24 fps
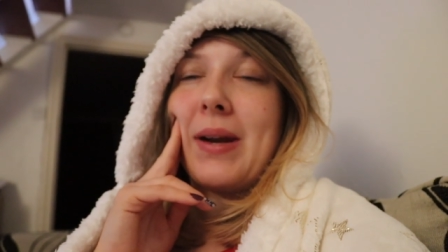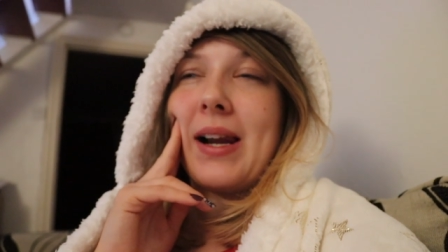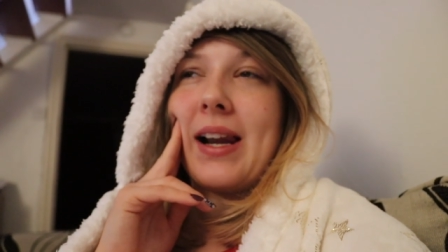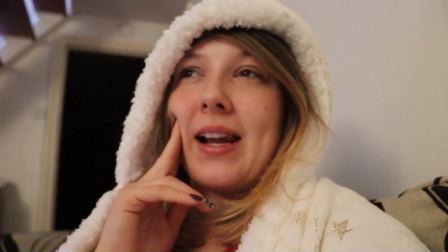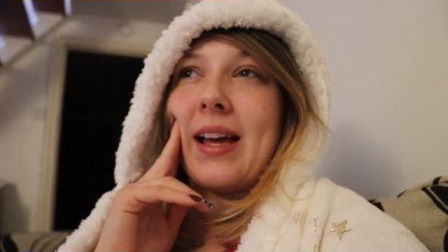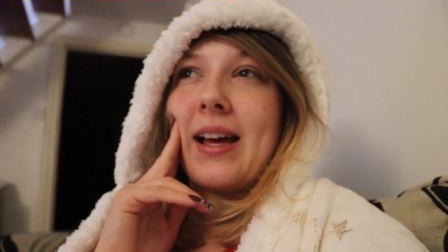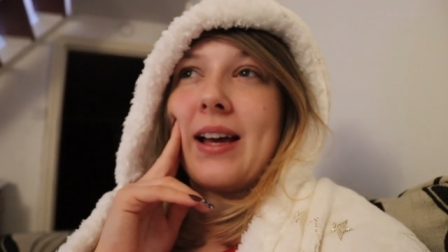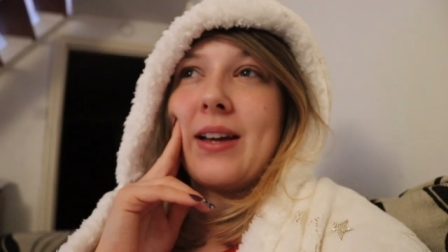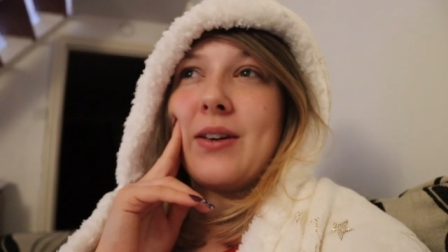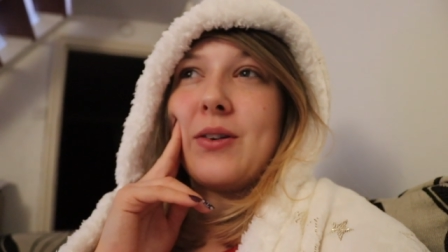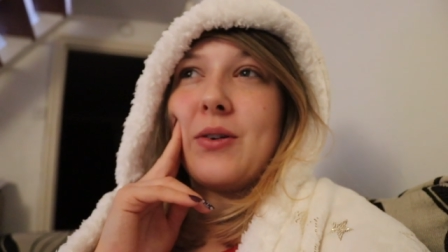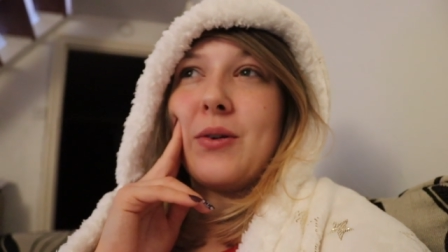
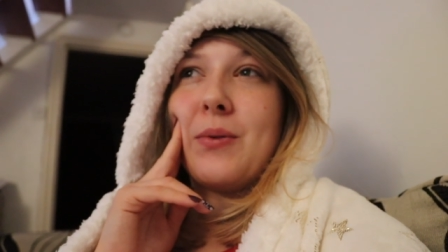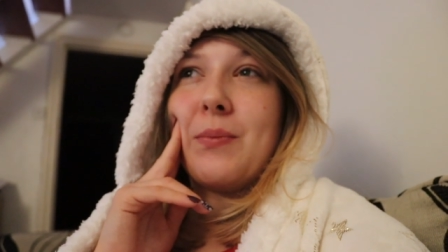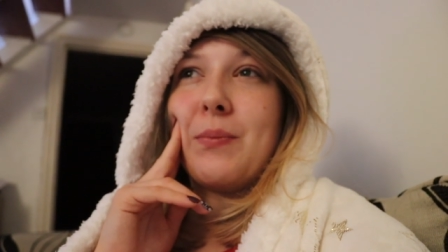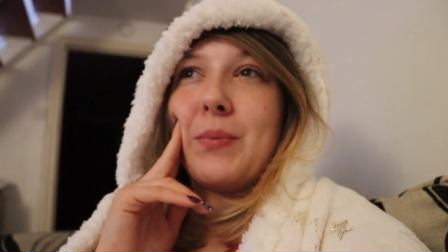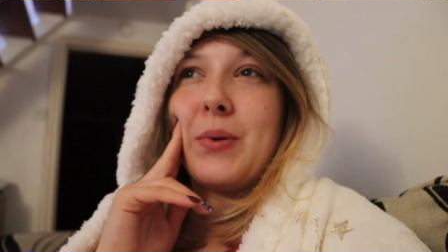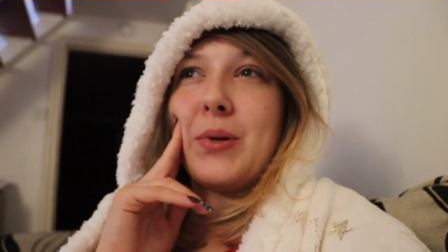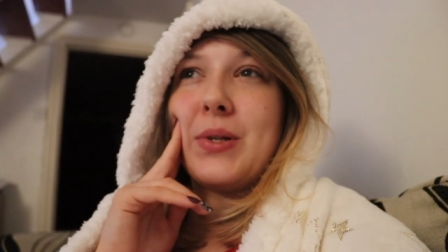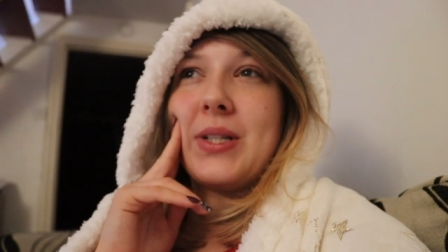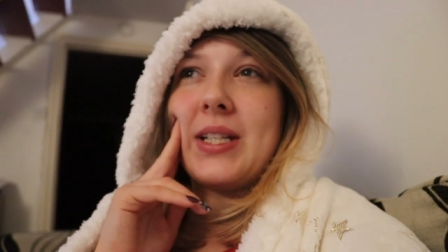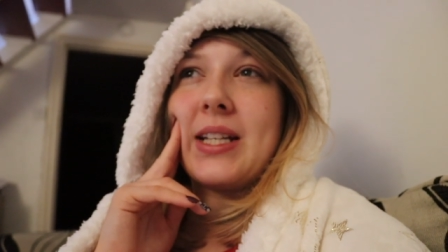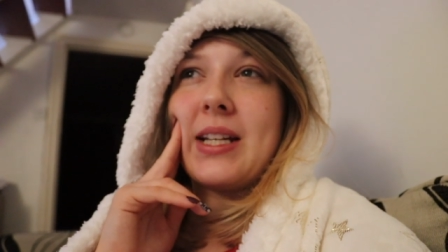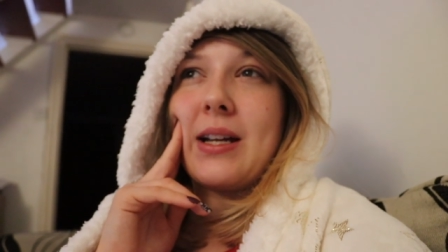plan on
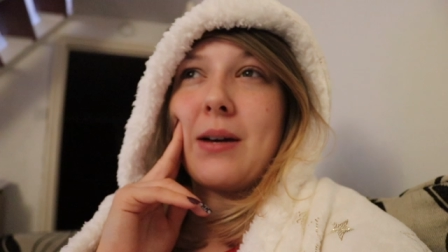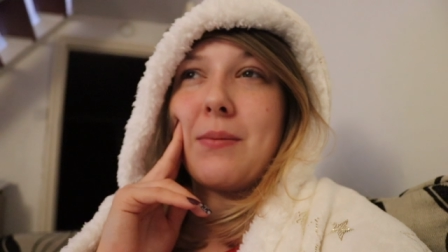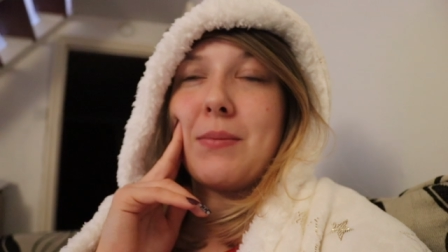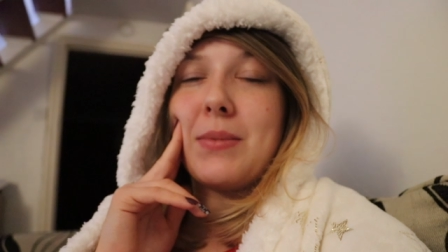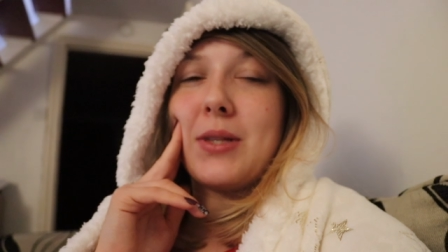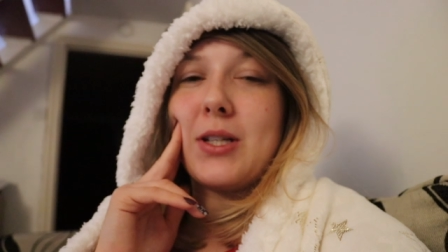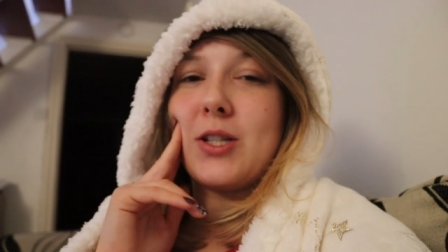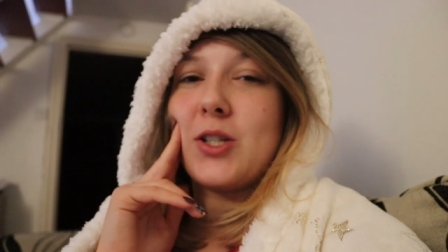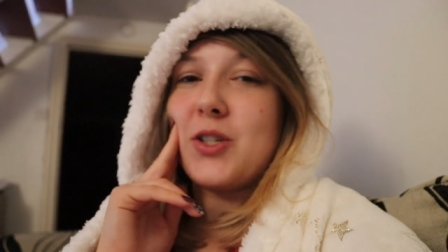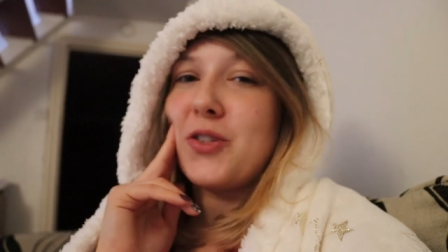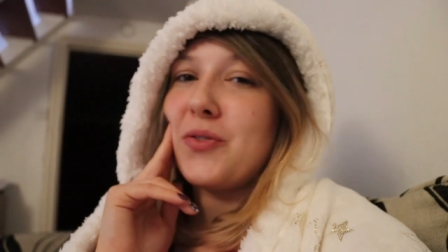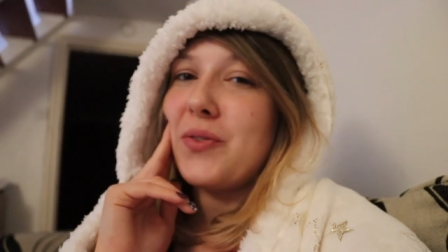putting
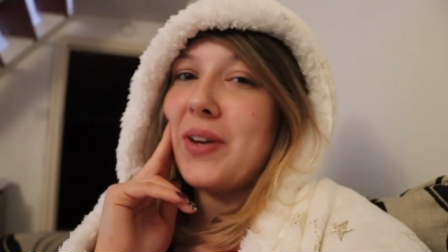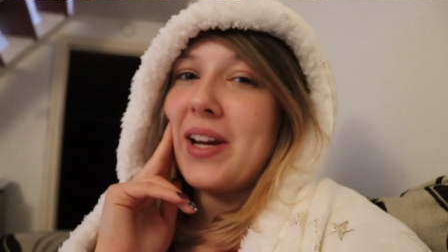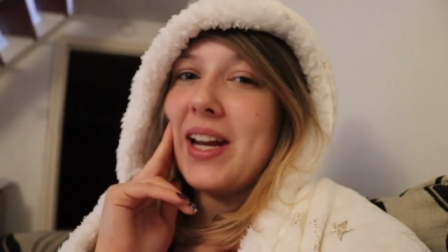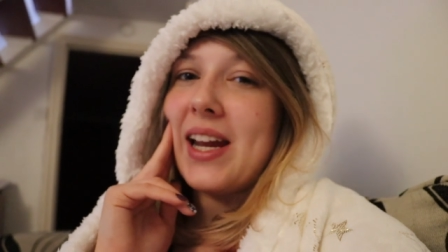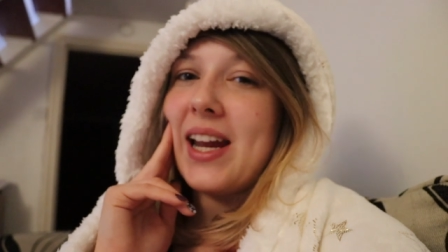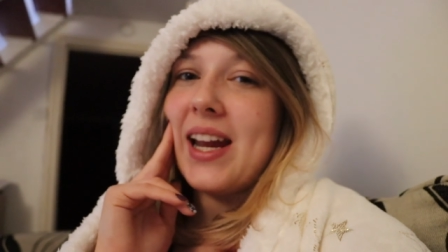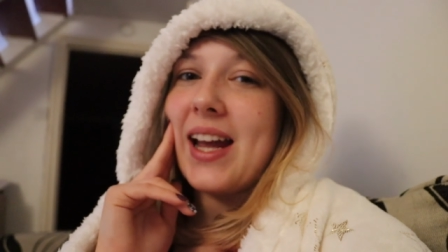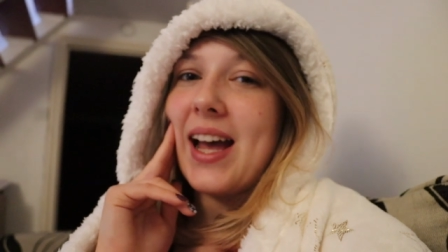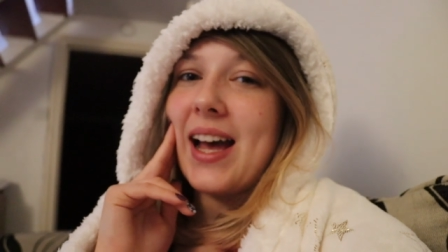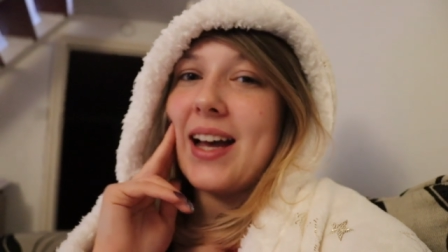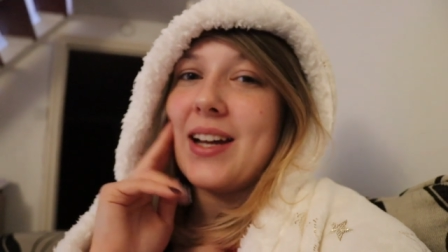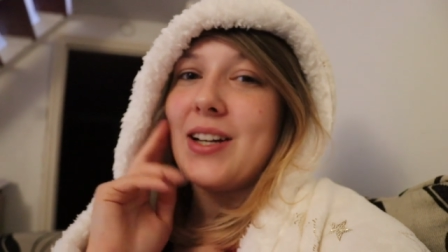up the
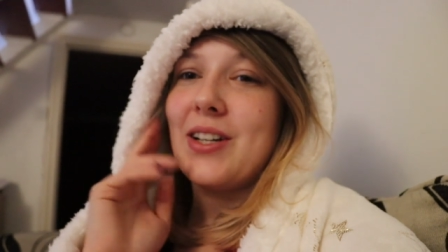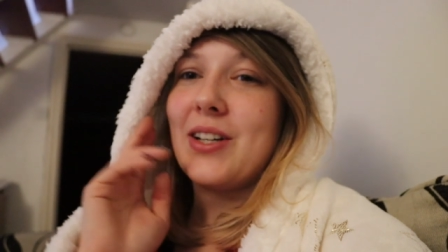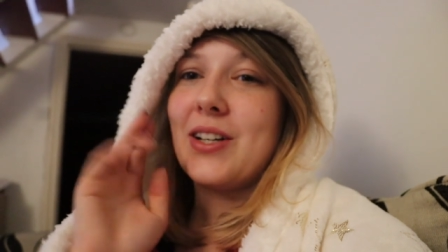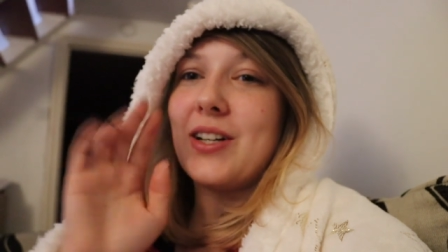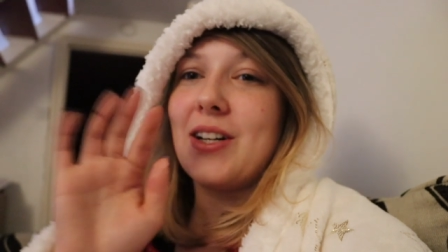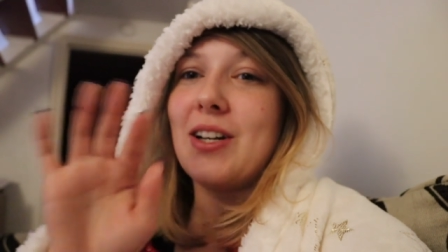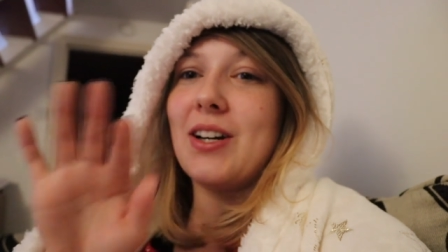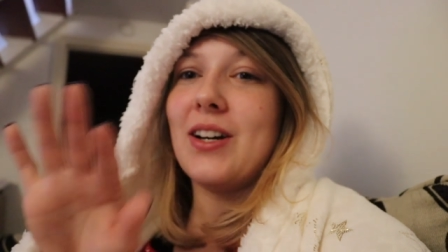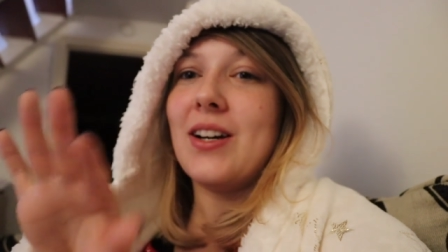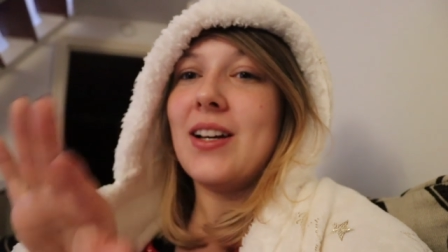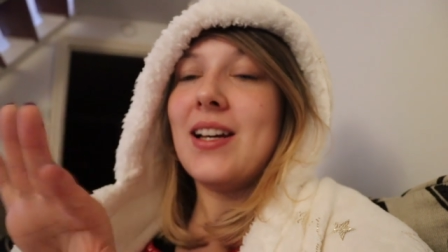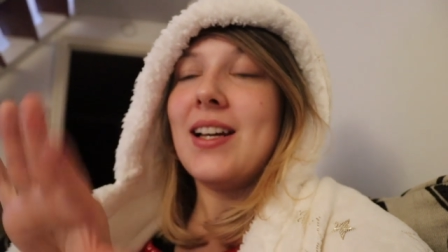tree and
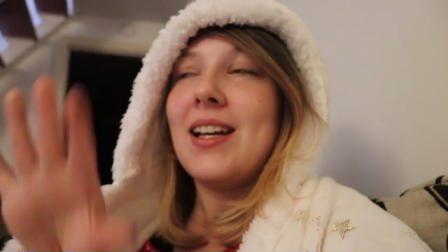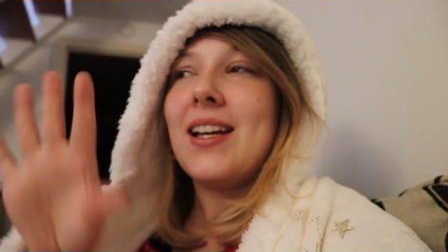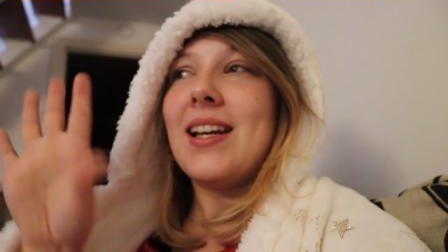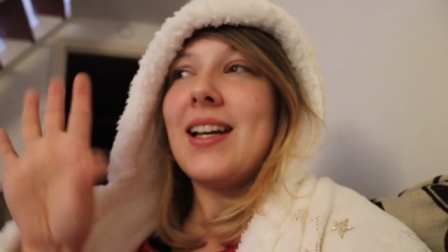our